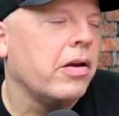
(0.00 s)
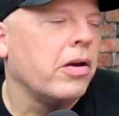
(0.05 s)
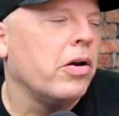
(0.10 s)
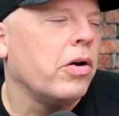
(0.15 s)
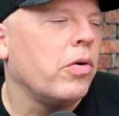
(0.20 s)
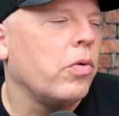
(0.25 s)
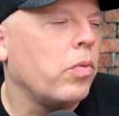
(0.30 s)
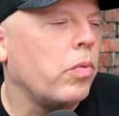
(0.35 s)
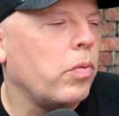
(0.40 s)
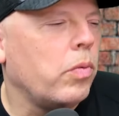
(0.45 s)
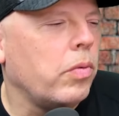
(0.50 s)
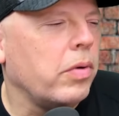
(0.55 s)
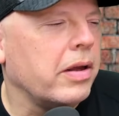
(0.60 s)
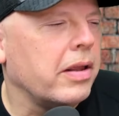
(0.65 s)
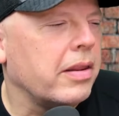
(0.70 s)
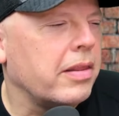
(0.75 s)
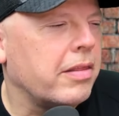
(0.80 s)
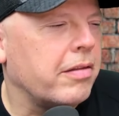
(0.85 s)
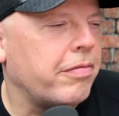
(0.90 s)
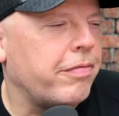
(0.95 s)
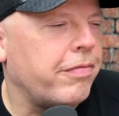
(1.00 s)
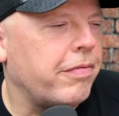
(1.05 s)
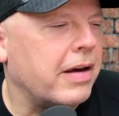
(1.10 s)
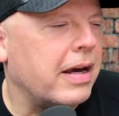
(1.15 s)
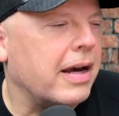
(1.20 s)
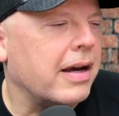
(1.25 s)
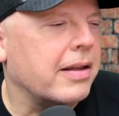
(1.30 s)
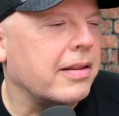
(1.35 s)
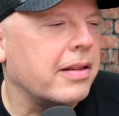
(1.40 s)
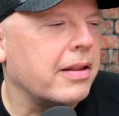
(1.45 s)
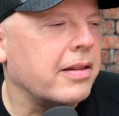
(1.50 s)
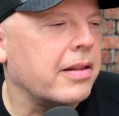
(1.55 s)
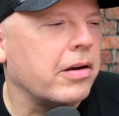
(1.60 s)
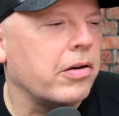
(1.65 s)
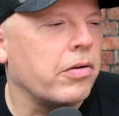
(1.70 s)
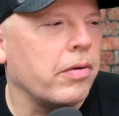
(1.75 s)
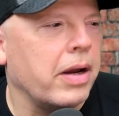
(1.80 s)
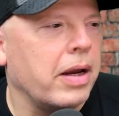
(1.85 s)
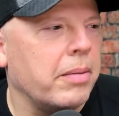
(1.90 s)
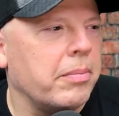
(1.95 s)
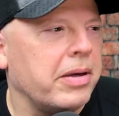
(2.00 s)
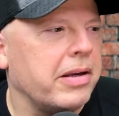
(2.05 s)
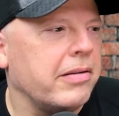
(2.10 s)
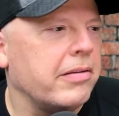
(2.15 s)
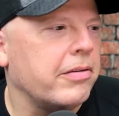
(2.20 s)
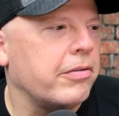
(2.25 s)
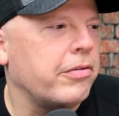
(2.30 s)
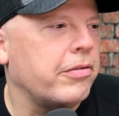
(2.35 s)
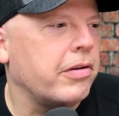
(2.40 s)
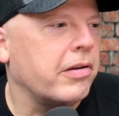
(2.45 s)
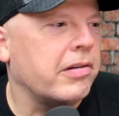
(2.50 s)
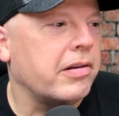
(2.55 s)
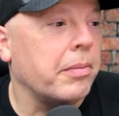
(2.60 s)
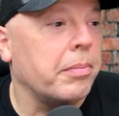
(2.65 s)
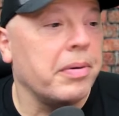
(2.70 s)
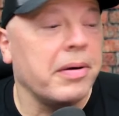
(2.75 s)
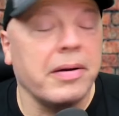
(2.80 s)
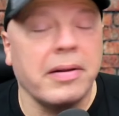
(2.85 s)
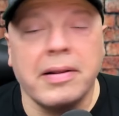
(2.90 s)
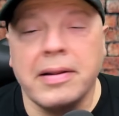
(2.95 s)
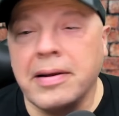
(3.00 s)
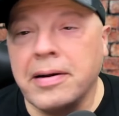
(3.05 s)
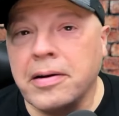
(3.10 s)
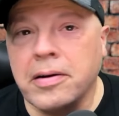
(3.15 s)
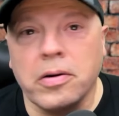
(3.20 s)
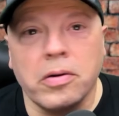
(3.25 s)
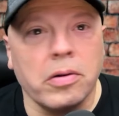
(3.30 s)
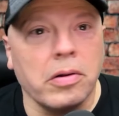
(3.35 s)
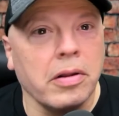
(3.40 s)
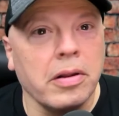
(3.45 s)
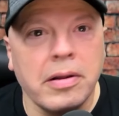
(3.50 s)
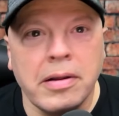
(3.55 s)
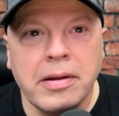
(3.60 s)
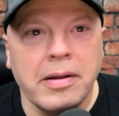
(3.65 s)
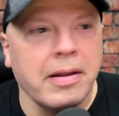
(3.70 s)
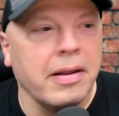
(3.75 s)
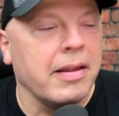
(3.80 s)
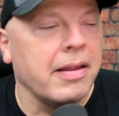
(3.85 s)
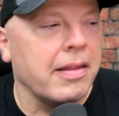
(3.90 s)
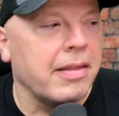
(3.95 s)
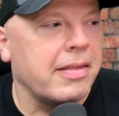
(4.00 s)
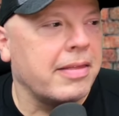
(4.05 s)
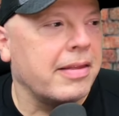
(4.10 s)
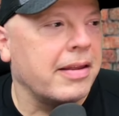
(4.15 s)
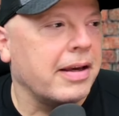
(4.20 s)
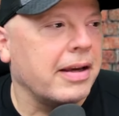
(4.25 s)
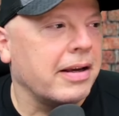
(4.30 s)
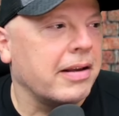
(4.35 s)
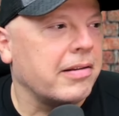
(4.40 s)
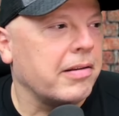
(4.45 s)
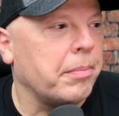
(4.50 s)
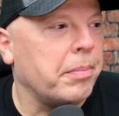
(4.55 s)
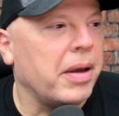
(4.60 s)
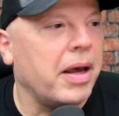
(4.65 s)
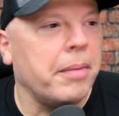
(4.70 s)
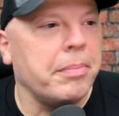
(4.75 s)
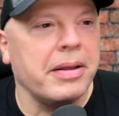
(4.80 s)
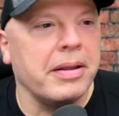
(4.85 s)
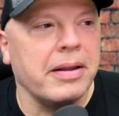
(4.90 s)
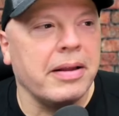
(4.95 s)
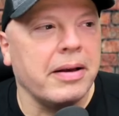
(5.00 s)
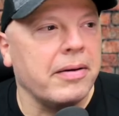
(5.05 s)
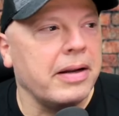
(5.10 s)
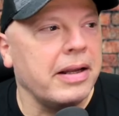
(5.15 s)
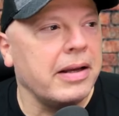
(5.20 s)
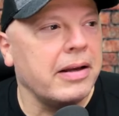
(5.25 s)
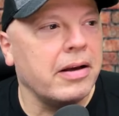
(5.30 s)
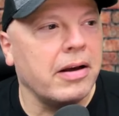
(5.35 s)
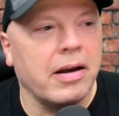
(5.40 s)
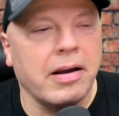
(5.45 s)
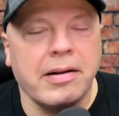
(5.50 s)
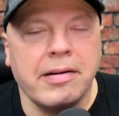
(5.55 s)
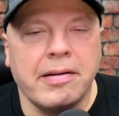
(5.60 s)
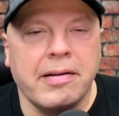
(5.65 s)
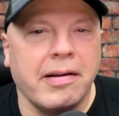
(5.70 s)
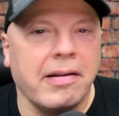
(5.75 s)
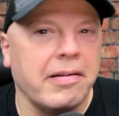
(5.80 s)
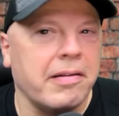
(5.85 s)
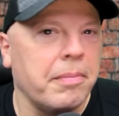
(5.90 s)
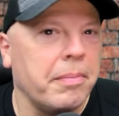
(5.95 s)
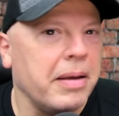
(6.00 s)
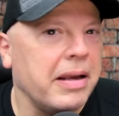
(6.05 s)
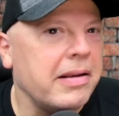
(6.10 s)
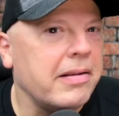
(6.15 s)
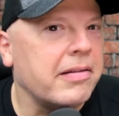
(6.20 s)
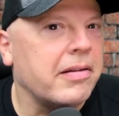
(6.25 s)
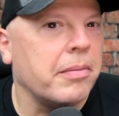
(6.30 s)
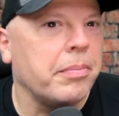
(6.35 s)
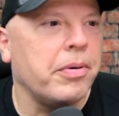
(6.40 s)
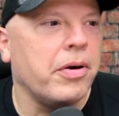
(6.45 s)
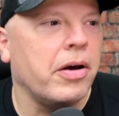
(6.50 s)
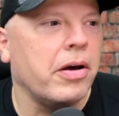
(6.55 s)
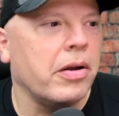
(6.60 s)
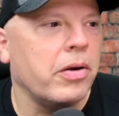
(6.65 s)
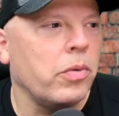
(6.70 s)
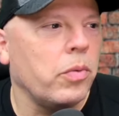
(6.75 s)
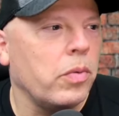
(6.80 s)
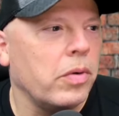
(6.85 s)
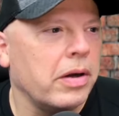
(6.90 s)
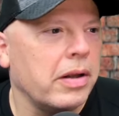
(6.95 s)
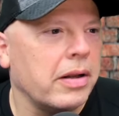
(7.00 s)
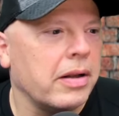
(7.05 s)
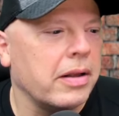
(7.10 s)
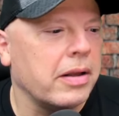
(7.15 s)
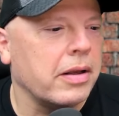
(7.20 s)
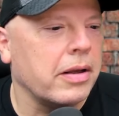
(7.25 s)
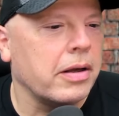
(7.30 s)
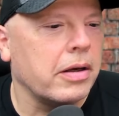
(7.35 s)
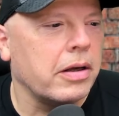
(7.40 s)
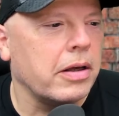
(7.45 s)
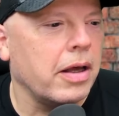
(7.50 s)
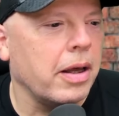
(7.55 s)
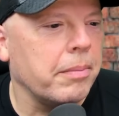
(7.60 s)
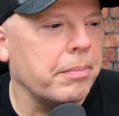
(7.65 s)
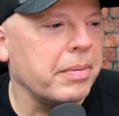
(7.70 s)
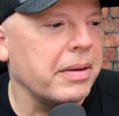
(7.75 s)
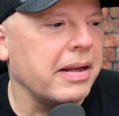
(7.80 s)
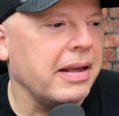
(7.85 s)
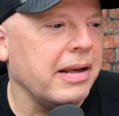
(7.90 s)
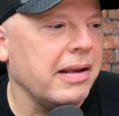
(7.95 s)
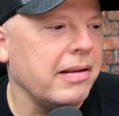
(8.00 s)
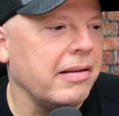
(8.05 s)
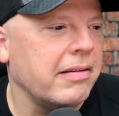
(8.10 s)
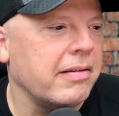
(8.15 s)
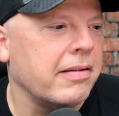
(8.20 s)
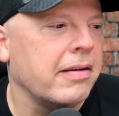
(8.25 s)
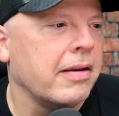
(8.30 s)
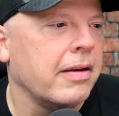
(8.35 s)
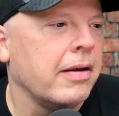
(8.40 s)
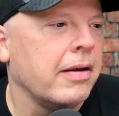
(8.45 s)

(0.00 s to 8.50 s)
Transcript: with the fact that the Grammys are just a political thing. It's a popularity contest based upon what companies,